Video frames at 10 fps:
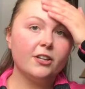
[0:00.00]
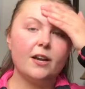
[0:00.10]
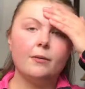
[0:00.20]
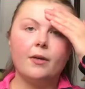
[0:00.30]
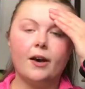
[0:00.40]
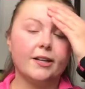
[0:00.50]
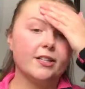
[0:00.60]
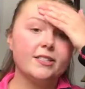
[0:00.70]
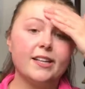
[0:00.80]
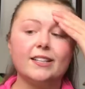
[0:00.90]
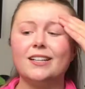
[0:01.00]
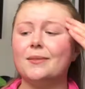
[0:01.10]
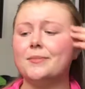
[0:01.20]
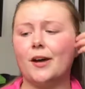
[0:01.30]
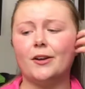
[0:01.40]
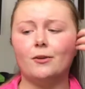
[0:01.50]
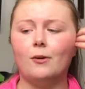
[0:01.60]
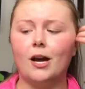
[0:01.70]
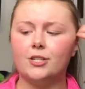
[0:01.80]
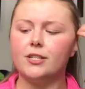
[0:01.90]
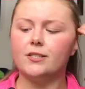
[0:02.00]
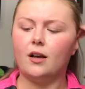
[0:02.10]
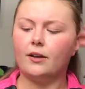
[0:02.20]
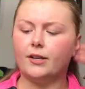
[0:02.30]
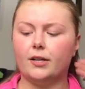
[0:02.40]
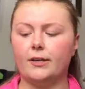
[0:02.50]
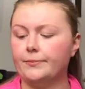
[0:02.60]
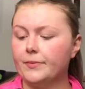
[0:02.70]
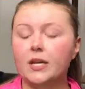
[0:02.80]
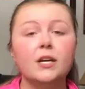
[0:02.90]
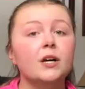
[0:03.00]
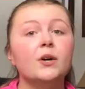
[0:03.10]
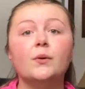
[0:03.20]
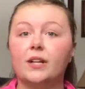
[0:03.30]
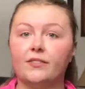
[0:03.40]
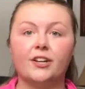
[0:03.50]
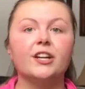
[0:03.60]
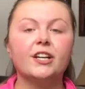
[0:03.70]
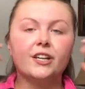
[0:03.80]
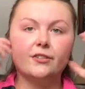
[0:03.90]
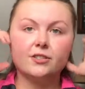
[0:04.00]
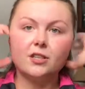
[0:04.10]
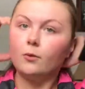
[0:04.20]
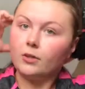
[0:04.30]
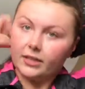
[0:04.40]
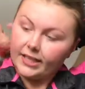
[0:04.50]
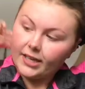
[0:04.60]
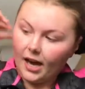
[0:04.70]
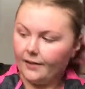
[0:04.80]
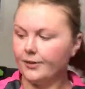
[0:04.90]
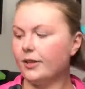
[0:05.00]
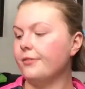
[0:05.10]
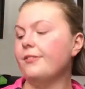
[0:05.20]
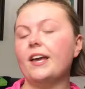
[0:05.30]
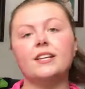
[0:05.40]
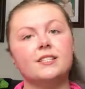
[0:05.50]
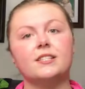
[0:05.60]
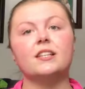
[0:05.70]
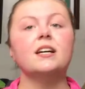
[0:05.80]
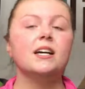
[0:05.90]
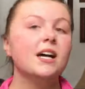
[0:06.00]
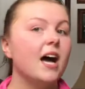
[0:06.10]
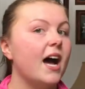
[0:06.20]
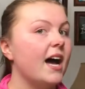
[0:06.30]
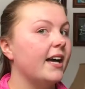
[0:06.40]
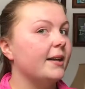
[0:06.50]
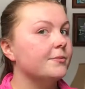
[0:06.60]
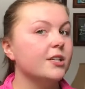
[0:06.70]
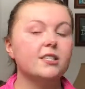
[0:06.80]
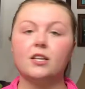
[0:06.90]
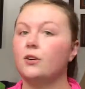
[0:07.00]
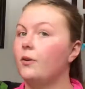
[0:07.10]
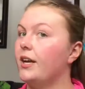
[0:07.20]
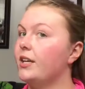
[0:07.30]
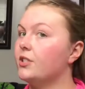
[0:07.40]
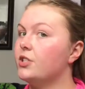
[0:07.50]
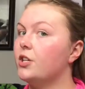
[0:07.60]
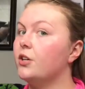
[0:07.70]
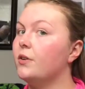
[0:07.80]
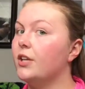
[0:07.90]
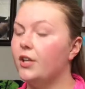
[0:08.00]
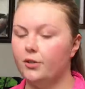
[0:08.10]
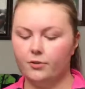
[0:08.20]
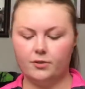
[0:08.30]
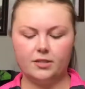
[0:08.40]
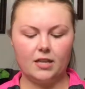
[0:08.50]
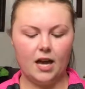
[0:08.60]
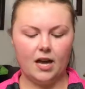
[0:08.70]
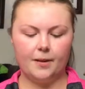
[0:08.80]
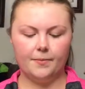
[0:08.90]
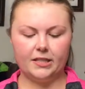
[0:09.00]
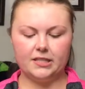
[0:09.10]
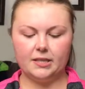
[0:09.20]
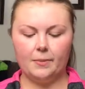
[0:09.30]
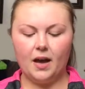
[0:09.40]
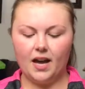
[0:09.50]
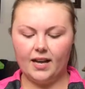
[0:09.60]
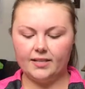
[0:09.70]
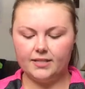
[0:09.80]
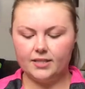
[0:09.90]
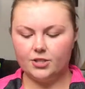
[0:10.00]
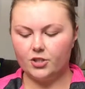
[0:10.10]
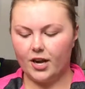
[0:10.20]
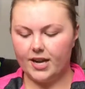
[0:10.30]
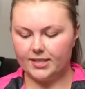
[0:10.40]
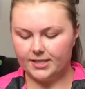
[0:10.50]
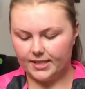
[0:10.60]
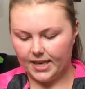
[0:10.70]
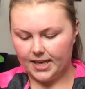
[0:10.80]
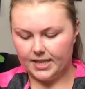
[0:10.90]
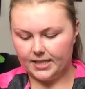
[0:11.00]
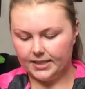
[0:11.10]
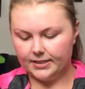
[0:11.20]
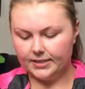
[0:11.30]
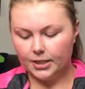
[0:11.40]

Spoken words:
you're done with all your serums, all your washes, all your whatever you're gonna use to clean off your face, I am just going to use, it's the Pond's Dry Skin